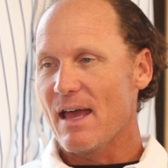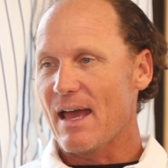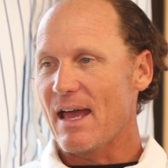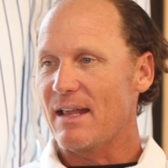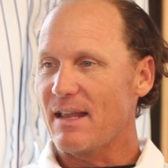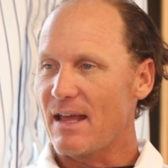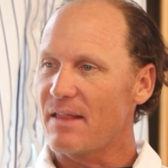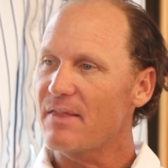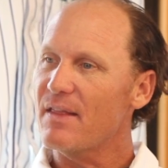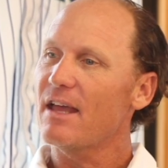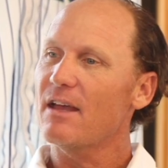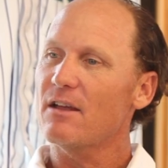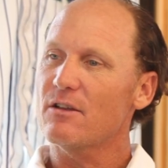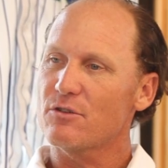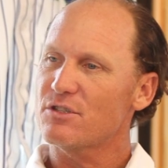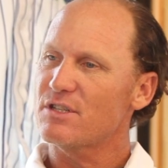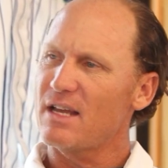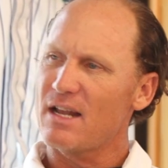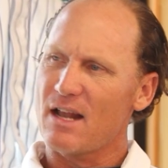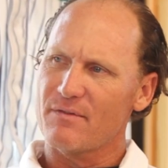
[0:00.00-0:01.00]
they
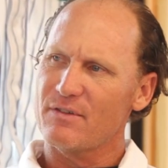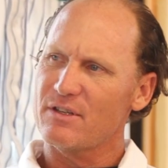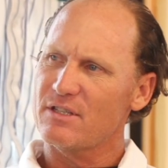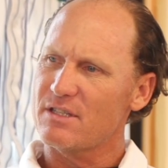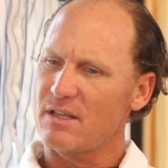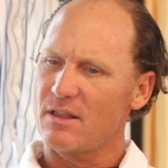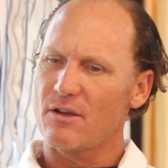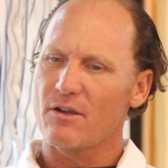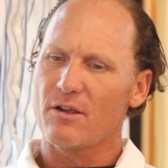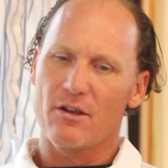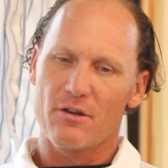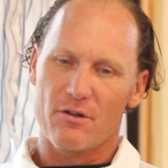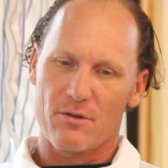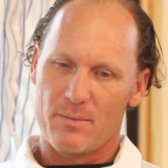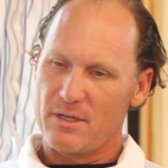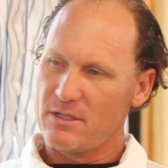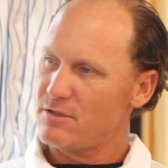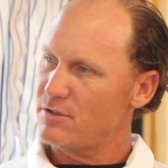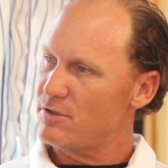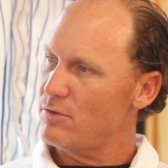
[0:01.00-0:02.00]
understand, obviously, they're here to
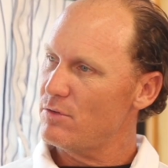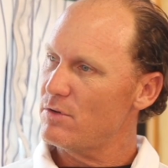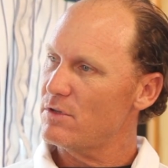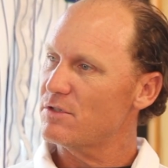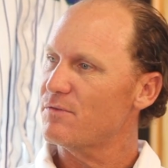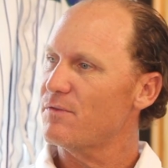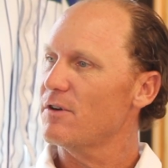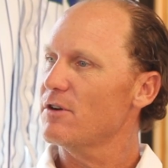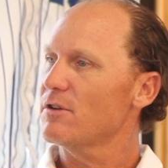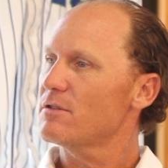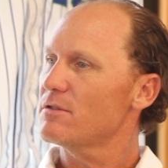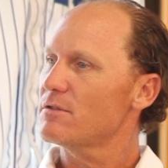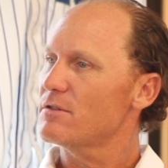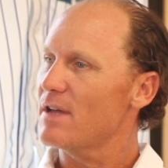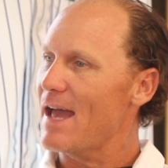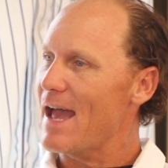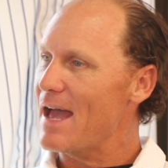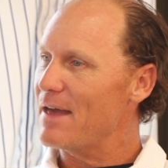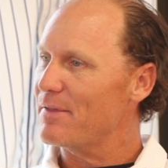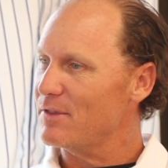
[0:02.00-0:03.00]
be students
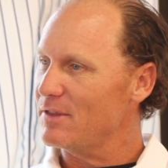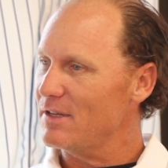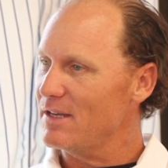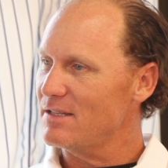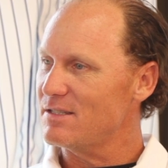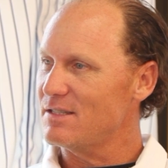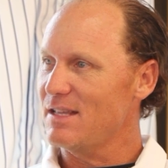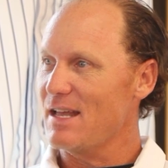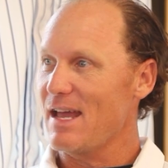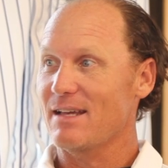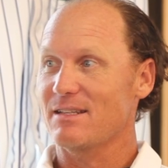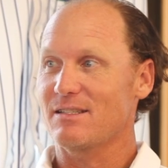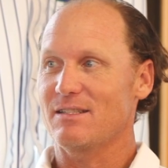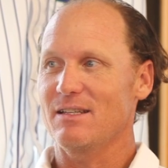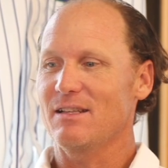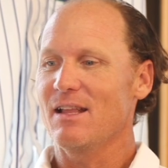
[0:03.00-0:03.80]
first, athletes next.